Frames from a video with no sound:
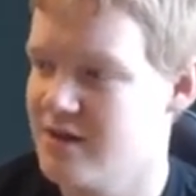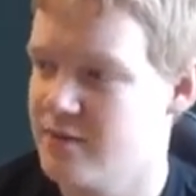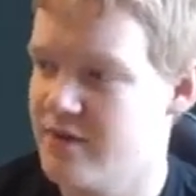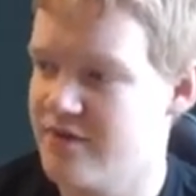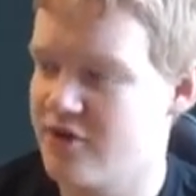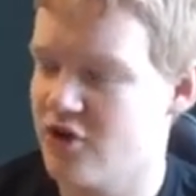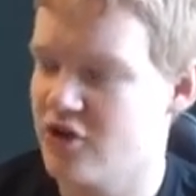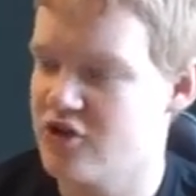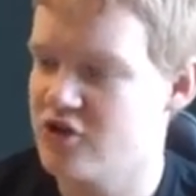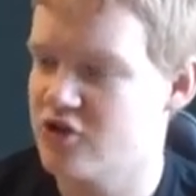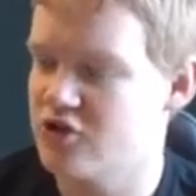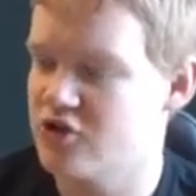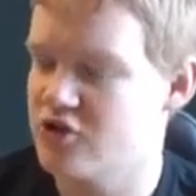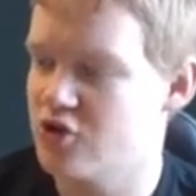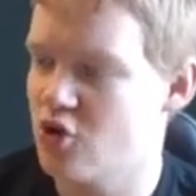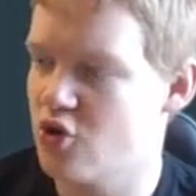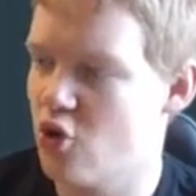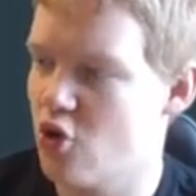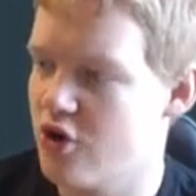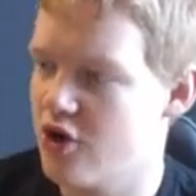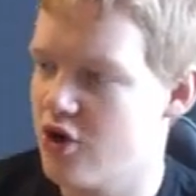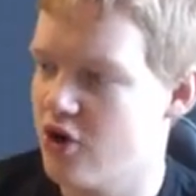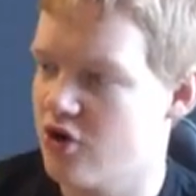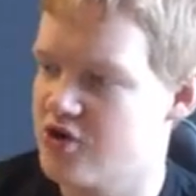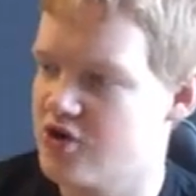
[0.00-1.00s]
We've got to
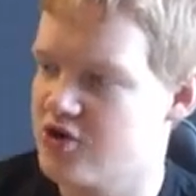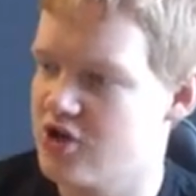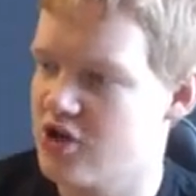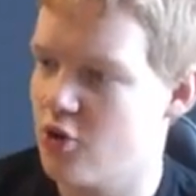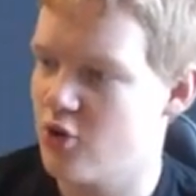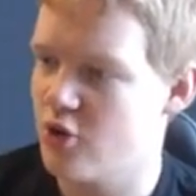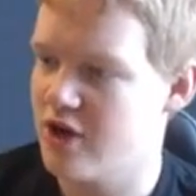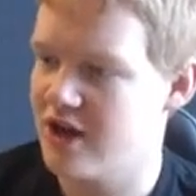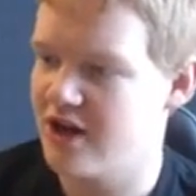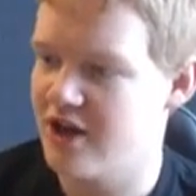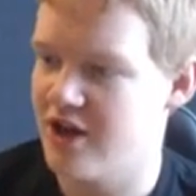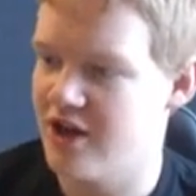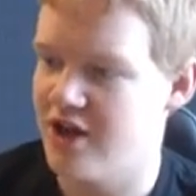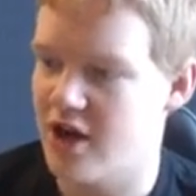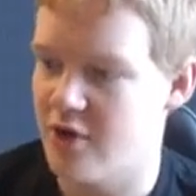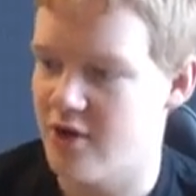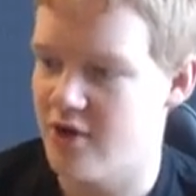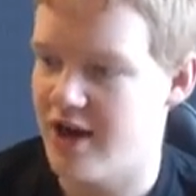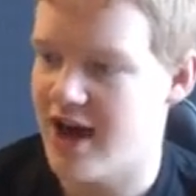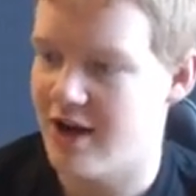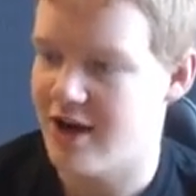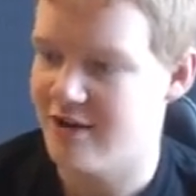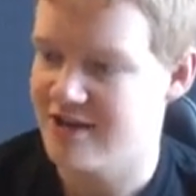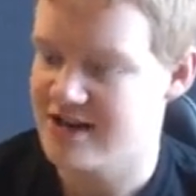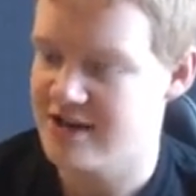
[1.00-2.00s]
score nice and quickly, though,
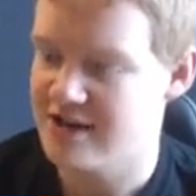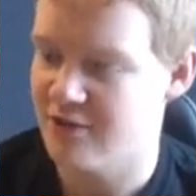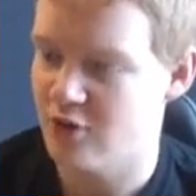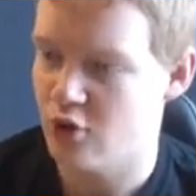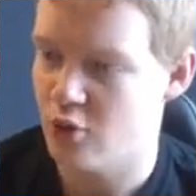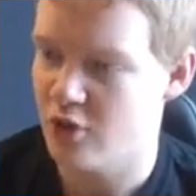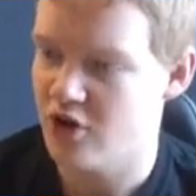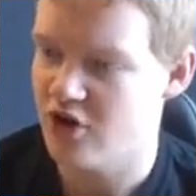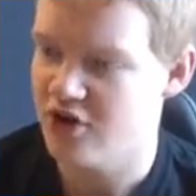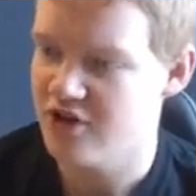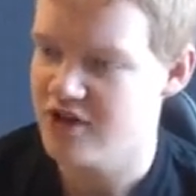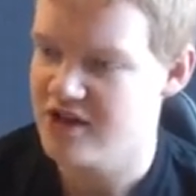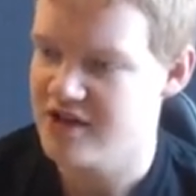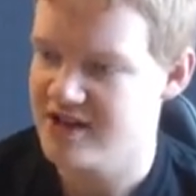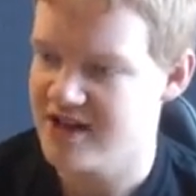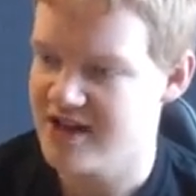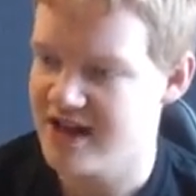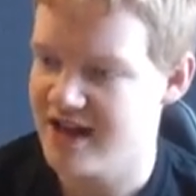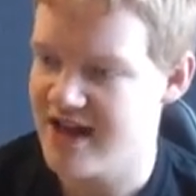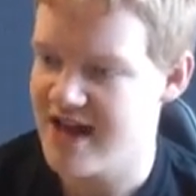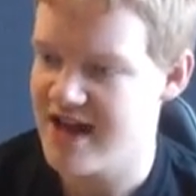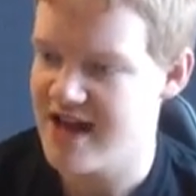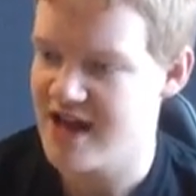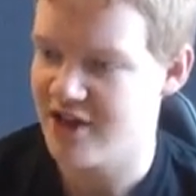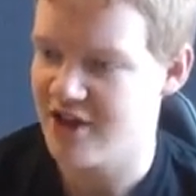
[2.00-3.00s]
now. Let's have a look. We've got an
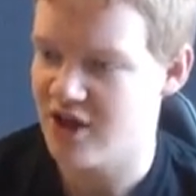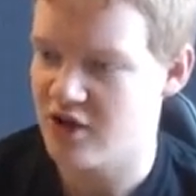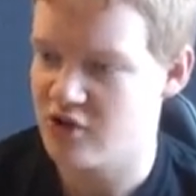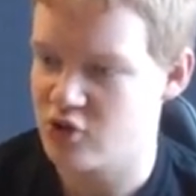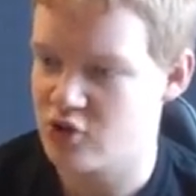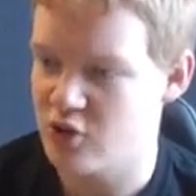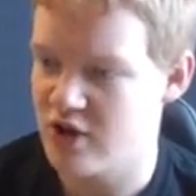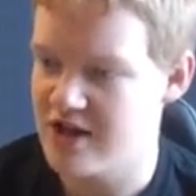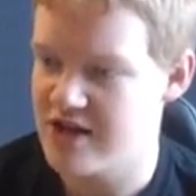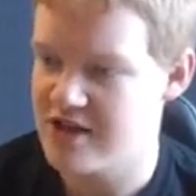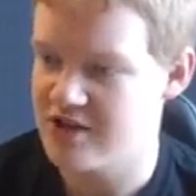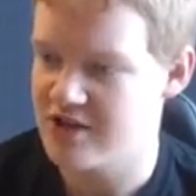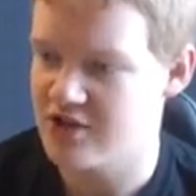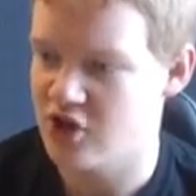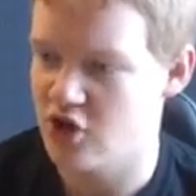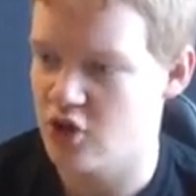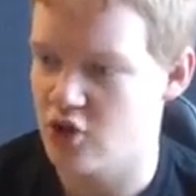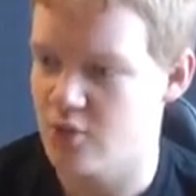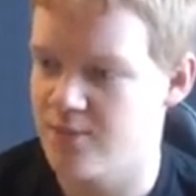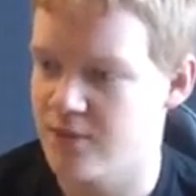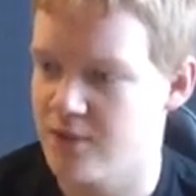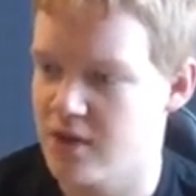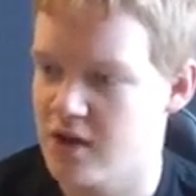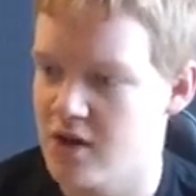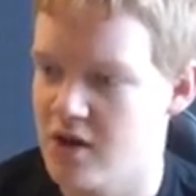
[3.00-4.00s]
attack here, though.
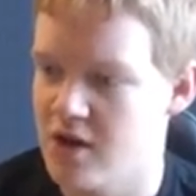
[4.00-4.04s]
22.